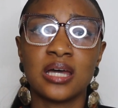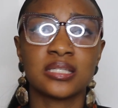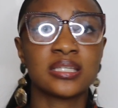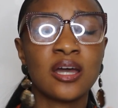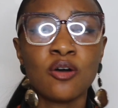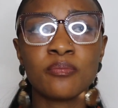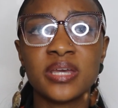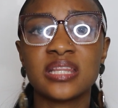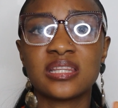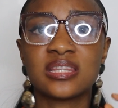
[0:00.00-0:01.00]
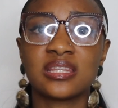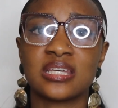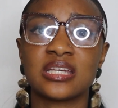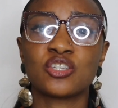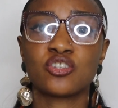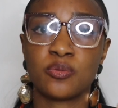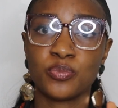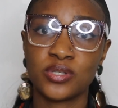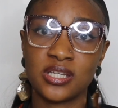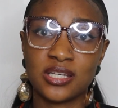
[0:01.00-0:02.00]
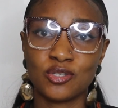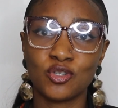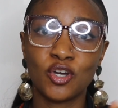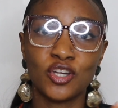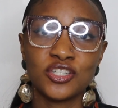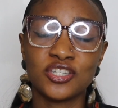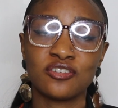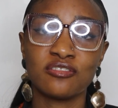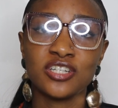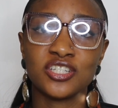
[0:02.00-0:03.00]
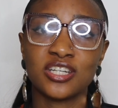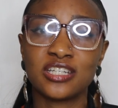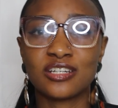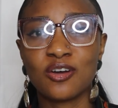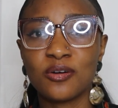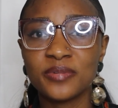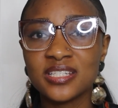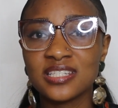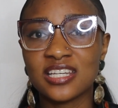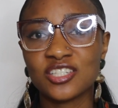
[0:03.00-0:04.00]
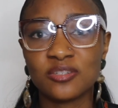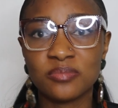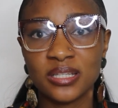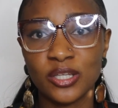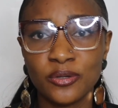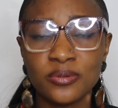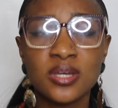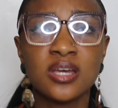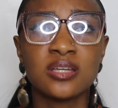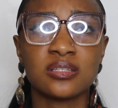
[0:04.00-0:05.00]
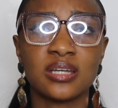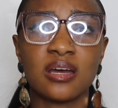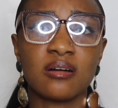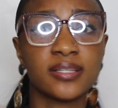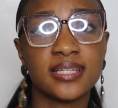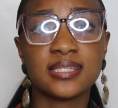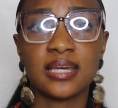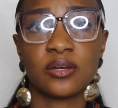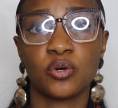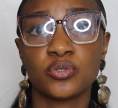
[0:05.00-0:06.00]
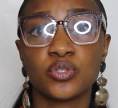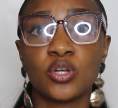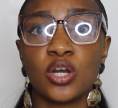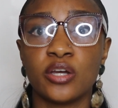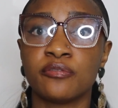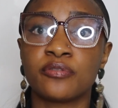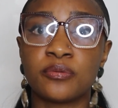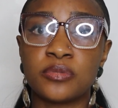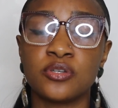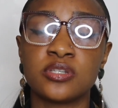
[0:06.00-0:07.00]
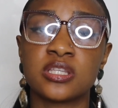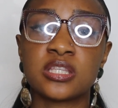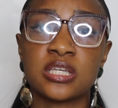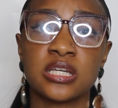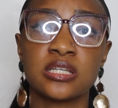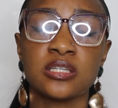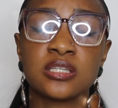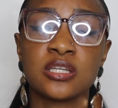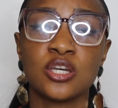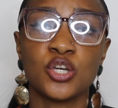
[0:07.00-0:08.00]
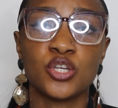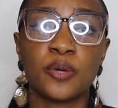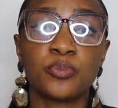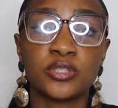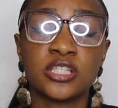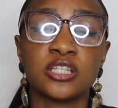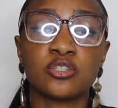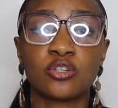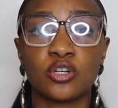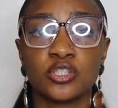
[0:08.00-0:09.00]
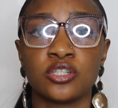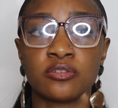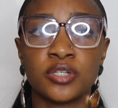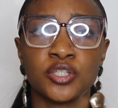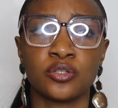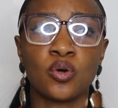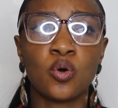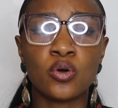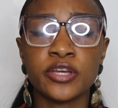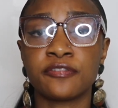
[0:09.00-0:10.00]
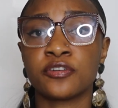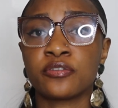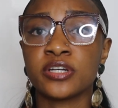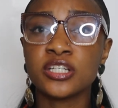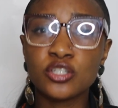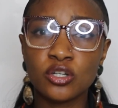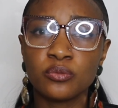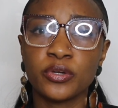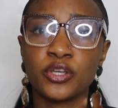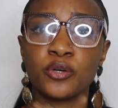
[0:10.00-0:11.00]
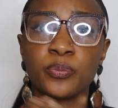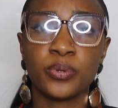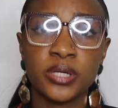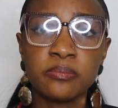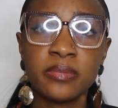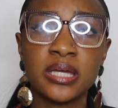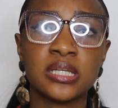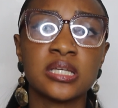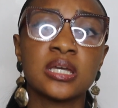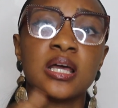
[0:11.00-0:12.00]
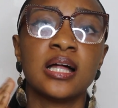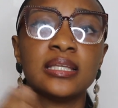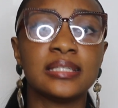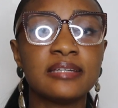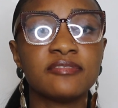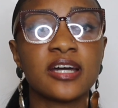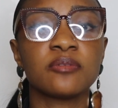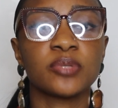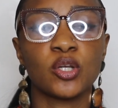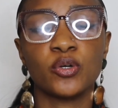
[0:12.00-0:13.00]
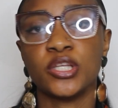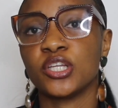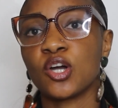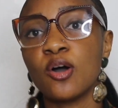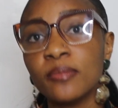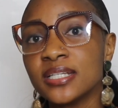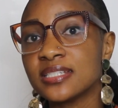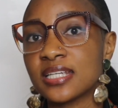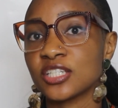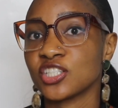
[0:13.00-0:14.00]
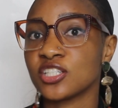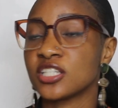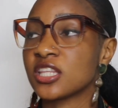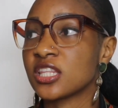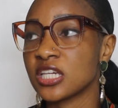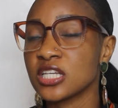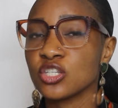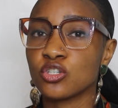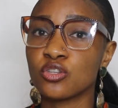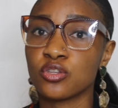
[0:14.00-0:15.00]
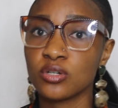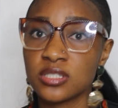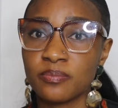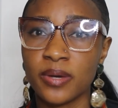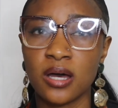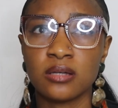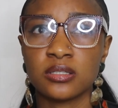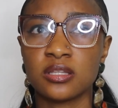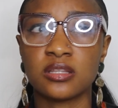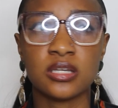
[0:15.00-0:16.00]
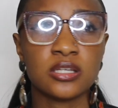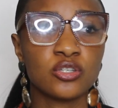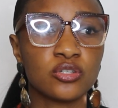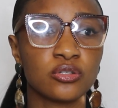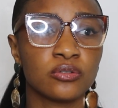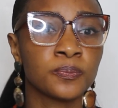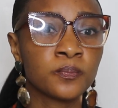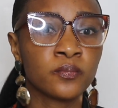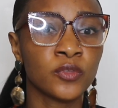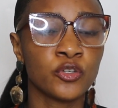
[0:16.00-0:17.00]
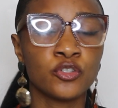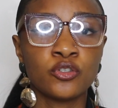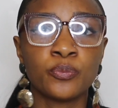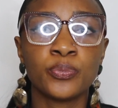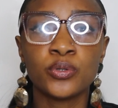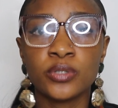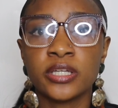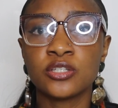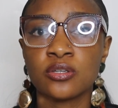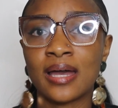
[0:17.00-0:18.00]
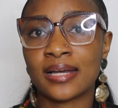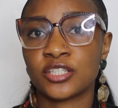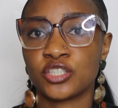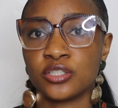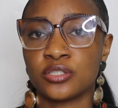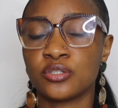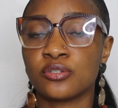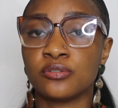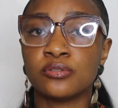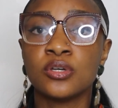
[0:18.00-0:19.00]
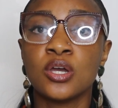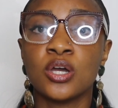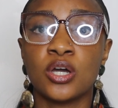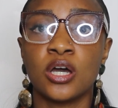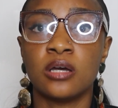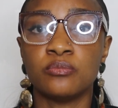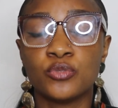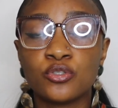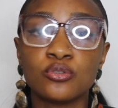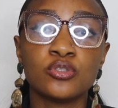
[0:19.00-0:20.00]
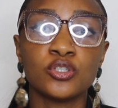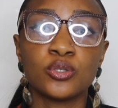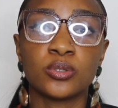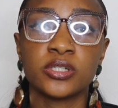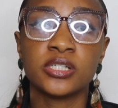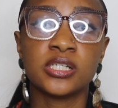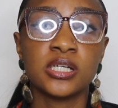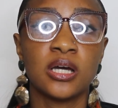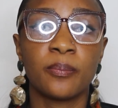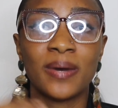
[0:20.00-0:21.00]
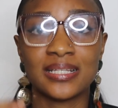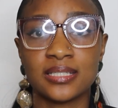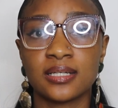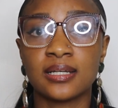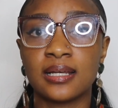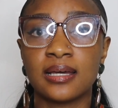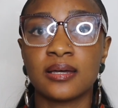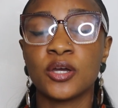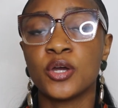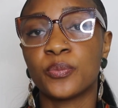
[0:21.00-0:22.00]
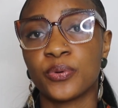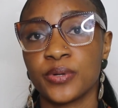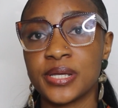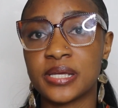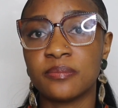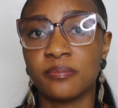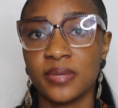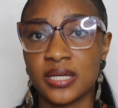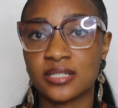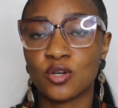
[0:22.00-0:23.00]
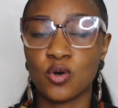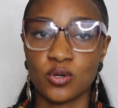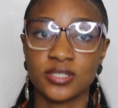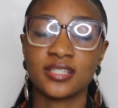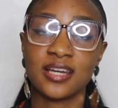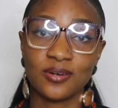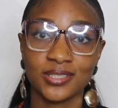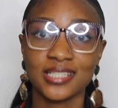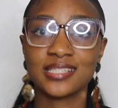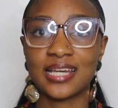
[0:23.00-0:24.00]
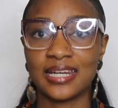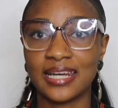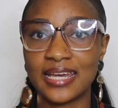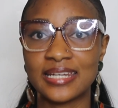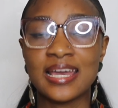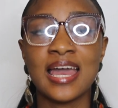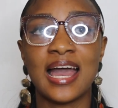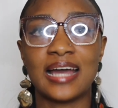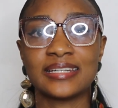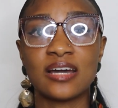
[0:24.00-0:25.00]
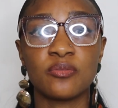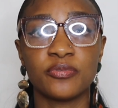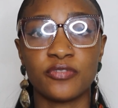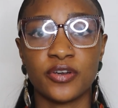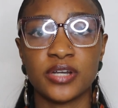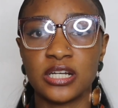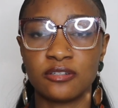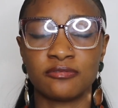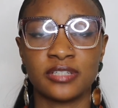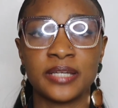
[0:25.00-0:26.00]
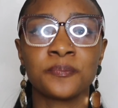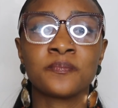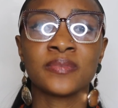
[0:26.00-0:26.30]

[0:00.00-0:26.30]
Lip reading: Tell me the things you're putting into consideration in the comment section below, so that others can also learn from you the things you're putting into consideration. Or if you're already done with your pre-med, leave down below in the comment section the things you thought about, the things you put into action to do your particular pre-med course, so that others can learn, and that would be very lovely.